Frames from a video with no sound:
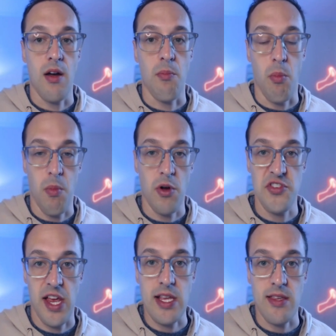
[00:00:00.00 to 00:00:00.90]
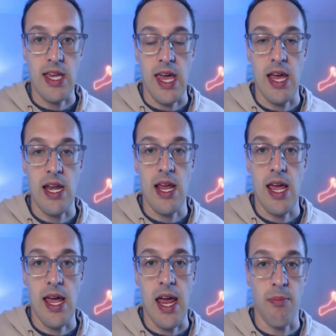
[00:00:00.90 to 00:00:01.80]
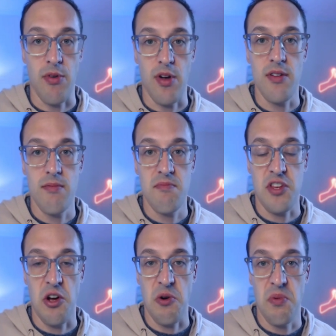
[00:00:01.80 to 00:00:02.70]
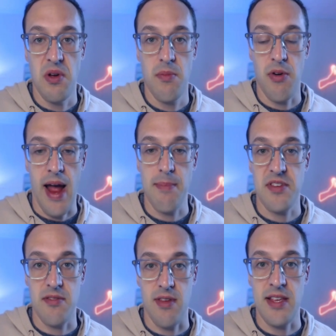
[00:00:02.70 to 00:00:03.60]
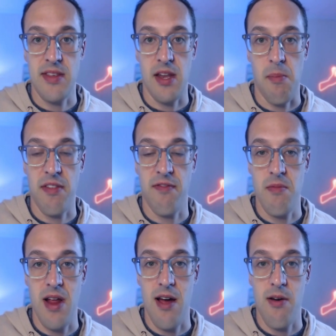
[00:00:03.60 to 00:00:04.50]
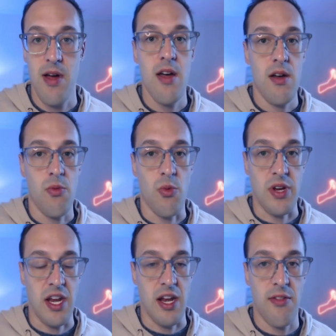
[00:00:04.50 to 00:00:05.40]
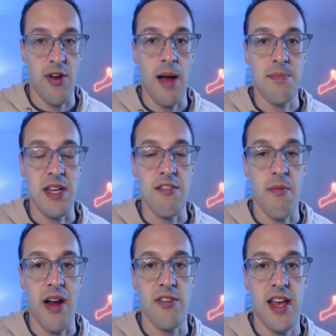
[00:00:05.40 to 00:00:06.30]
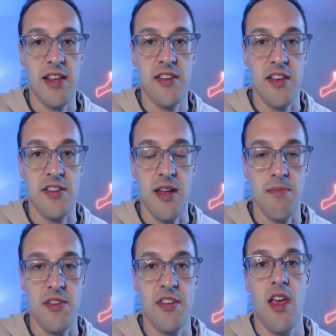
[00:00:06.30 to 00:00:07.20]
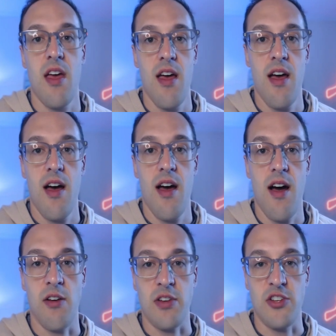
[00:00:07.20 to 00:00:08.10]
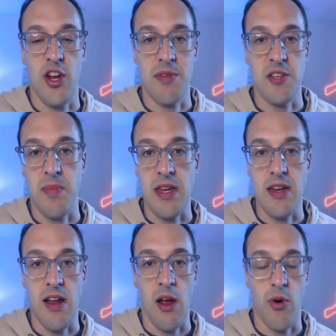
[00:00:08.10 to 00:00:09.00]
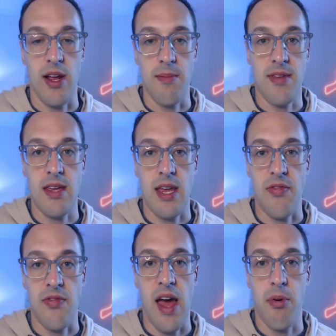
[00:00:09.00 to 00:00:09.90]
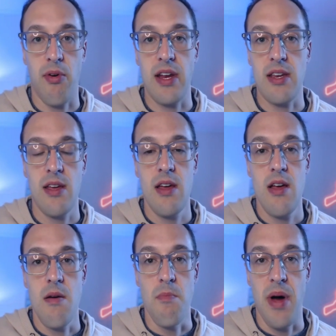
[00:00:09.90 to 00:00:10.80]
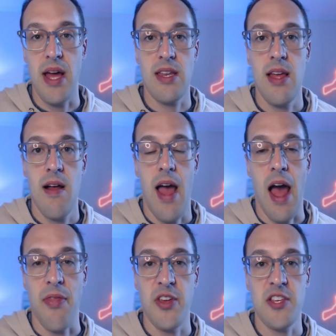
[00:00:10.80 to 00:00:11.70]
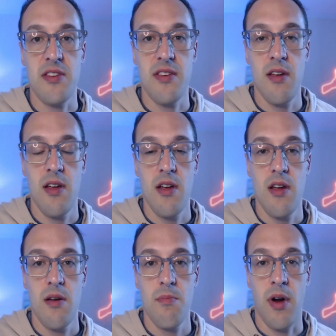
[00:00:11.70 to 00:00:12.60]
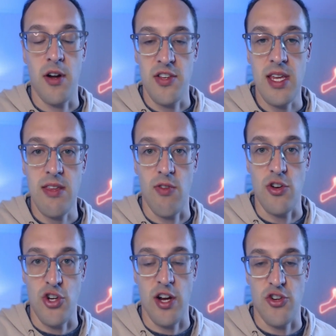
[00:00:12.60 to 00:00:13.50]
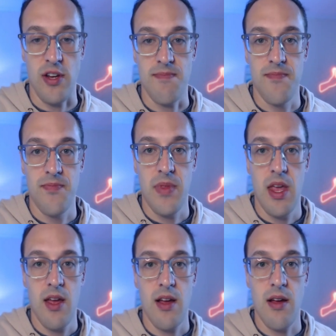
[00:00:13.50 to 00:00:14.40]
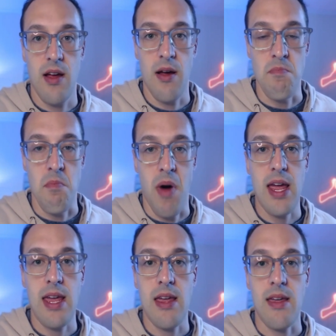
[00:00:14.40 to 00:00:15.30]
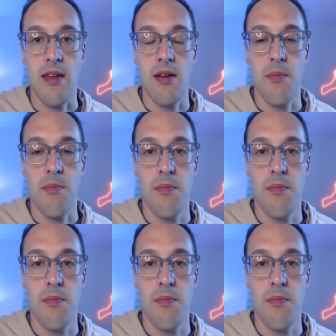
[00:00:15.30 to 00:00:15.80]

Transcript: uh, most likely in April. So perhaps less than a month from now, we'll get another update from Aehr Test Systems. I'll get you up to speed on what I'm thinking at that point. But at this particular junction, my